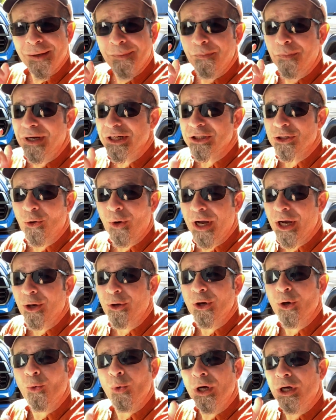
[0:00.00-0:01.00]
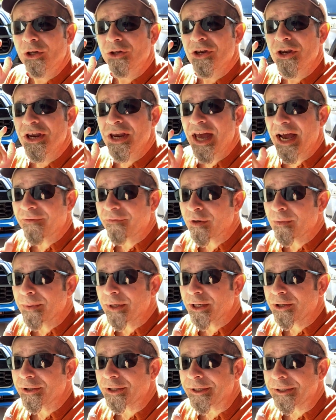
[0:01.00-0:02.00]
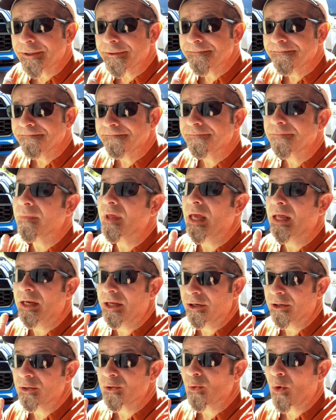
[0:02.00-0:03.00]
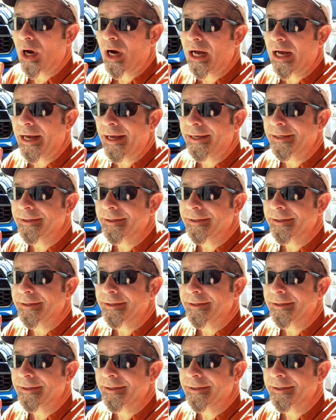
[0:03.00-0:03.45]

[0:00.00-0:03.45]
but Toyota will never build it, and here's why.